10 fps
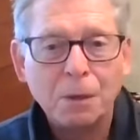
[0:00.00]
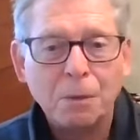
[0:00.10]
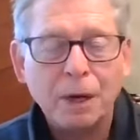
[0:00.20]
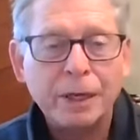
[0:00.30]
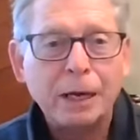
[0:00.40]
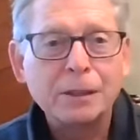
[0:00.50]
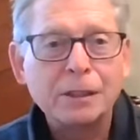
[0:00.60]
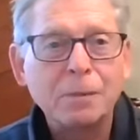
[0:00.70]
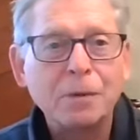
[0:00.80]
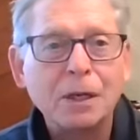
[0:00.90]
Well, now to
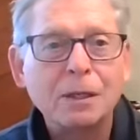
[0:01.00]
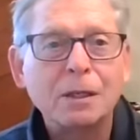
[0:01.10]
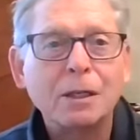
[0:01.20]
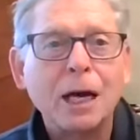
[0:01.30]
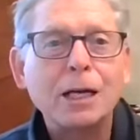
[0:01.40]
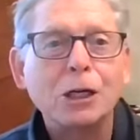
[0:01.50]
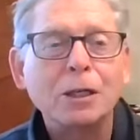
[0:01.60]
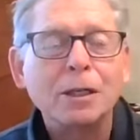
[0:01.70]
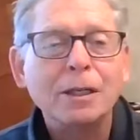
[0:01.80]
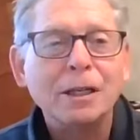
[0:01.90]
something a little
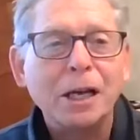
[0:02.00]
lighter.